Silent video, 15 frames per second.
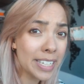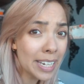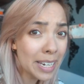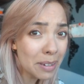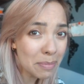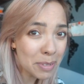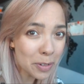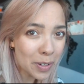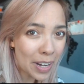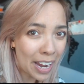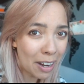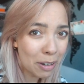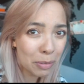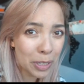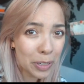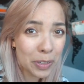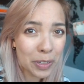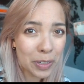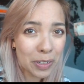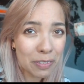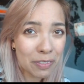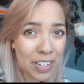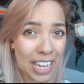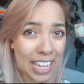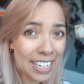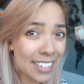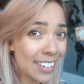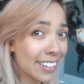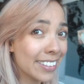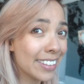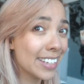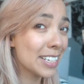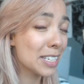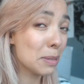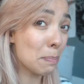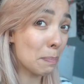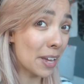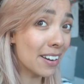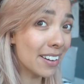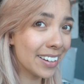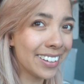tips on how we could have done this better.